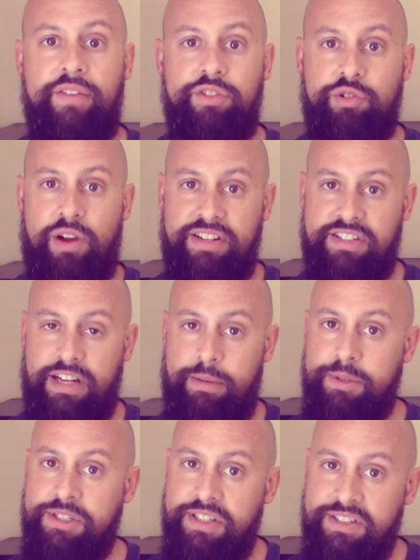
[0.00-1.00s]
if you're trying to set
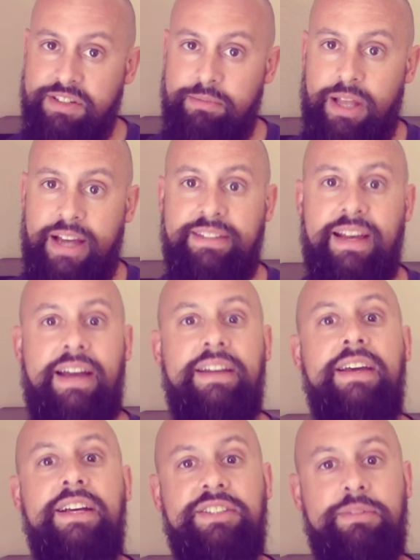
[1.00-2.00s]
up a system like
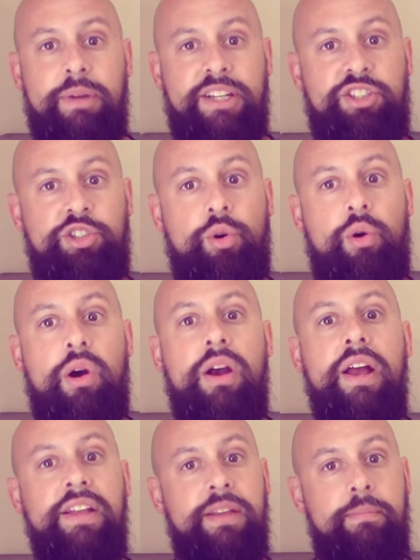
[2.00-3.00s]
that, to make
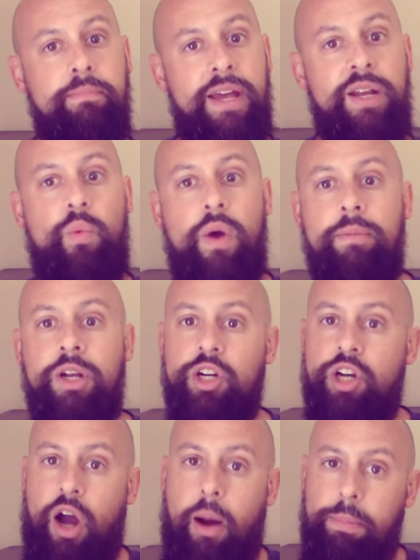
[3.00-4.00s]
sure that men and women are
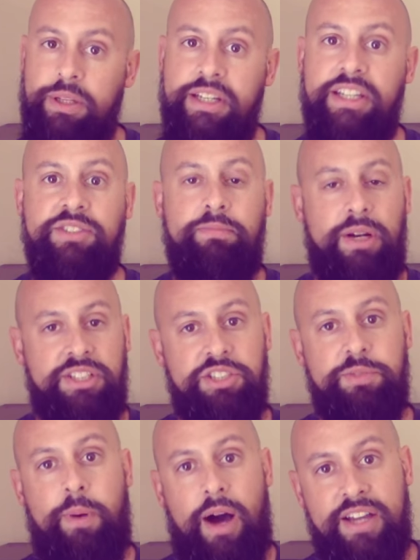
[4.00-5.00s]
coupling as much
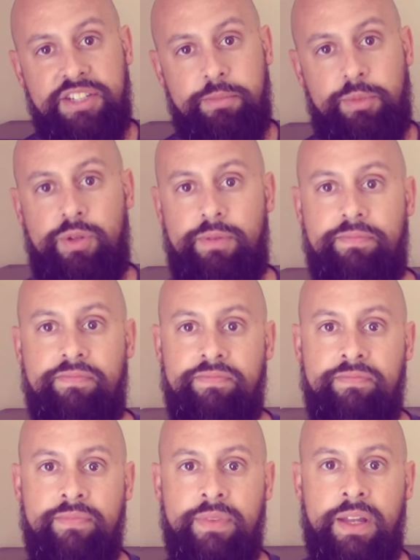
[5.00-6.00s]
as possible.
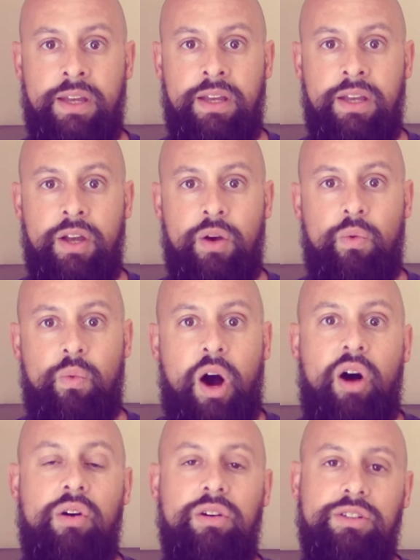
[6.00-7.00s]

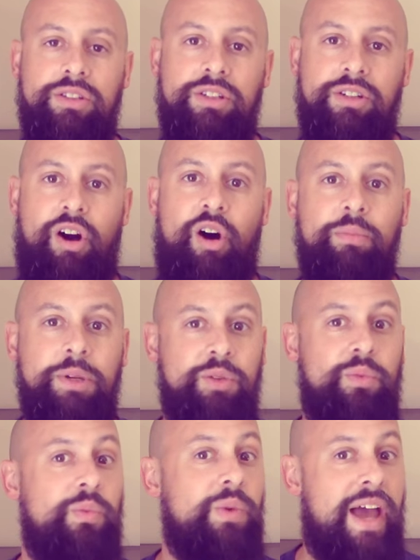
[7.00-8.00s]
Well, homie,
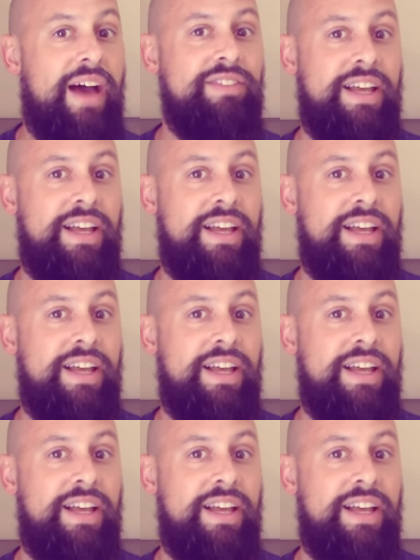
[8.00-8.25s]
we have